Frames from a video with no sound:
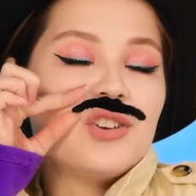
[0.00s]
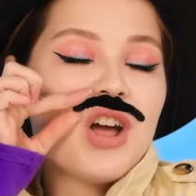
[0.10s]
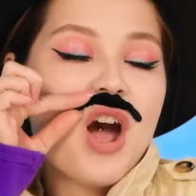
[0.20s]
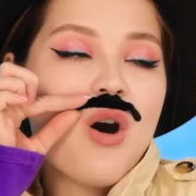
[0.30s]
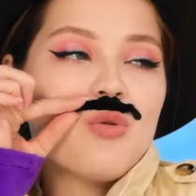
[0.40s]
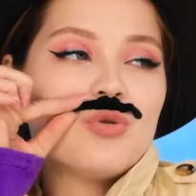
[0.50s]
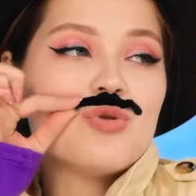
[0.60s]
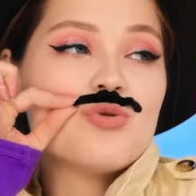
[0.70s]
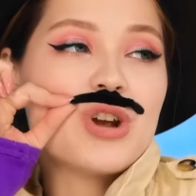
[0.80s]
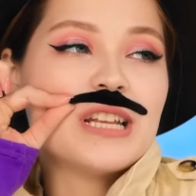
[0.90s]

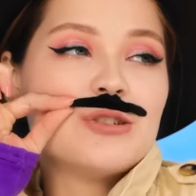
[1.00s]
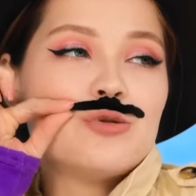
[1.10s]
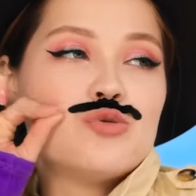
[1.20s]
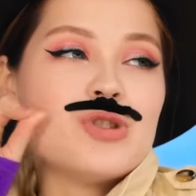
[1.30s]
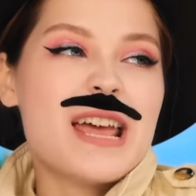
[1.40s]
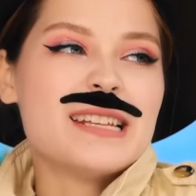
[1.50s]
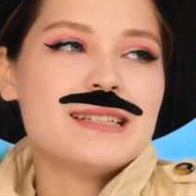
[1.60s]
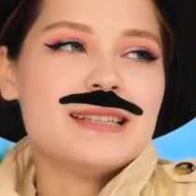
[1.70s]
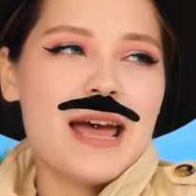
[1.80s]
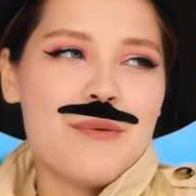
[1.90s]
Now you're ready to test
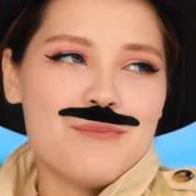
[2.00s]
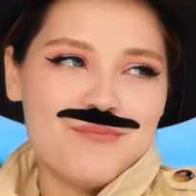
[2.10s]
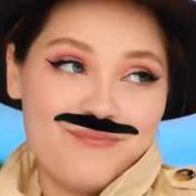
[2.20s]
them.